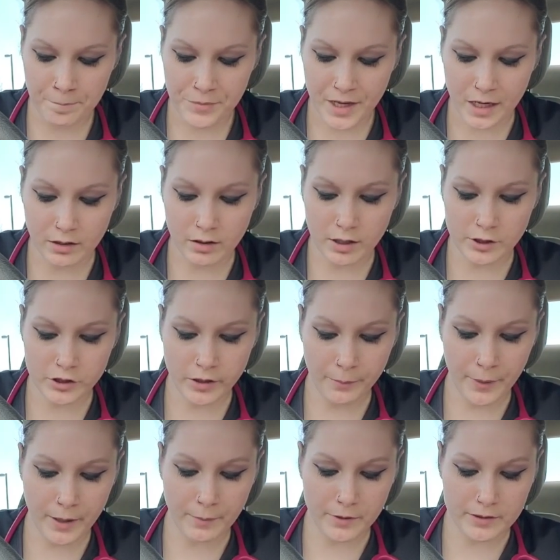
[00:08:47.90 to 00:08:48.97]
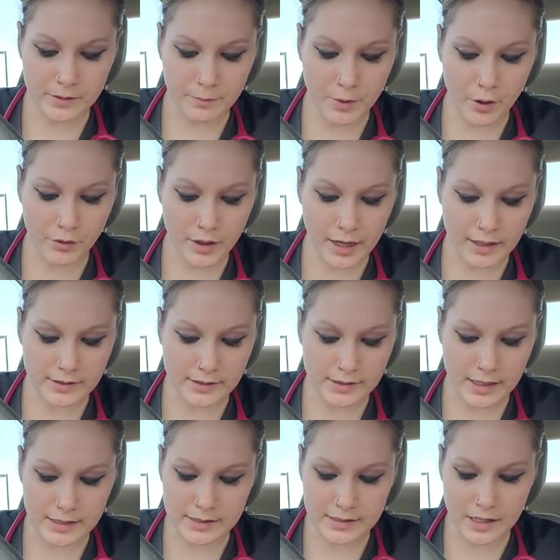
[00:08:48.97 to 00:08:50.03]
I clutched the papers in both hands as
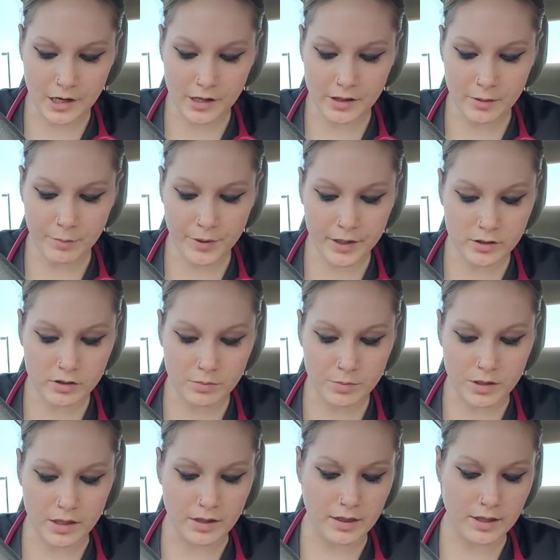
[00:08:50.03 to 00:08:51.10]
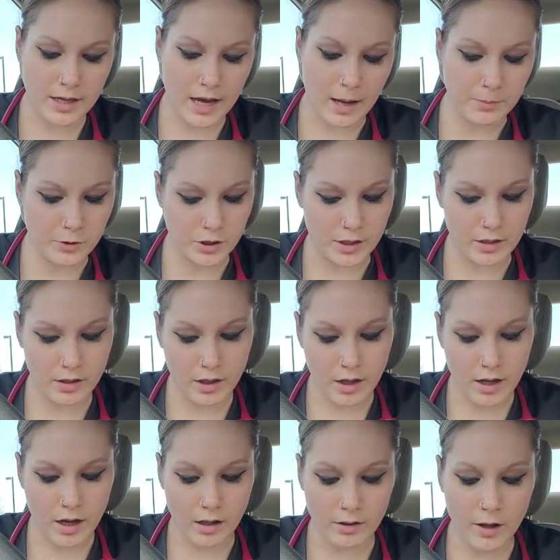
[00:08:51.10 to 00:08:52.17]
I stared at the picture beneath the caption.
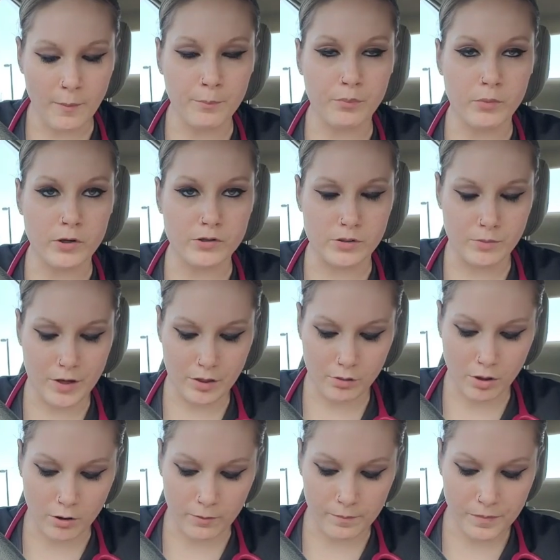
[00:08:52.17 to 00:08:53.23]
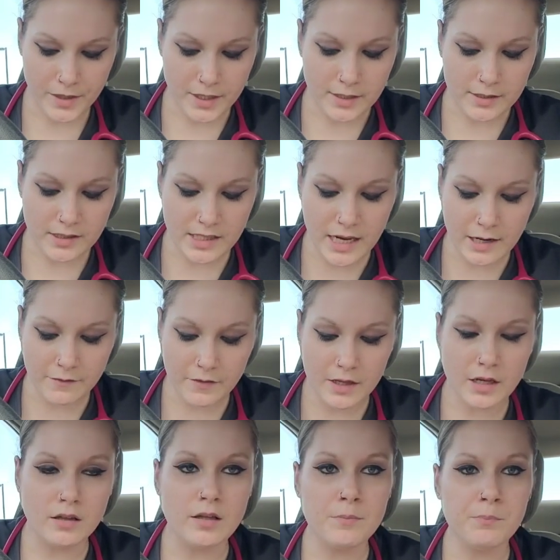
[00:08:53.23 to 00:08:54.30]
A lump rose in my throat. Save the
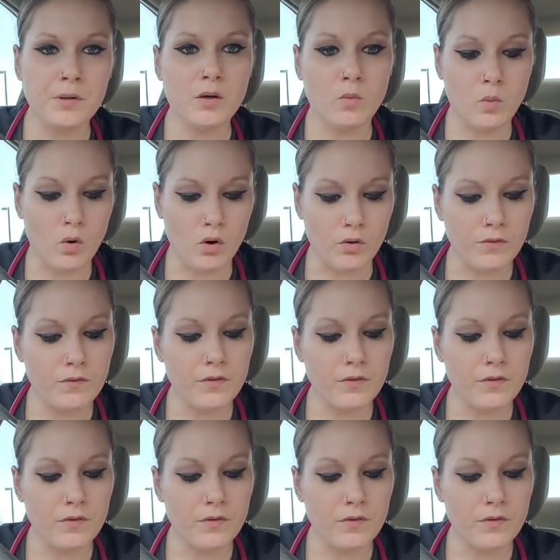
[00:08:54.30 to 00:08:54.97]
Olympic Wolf.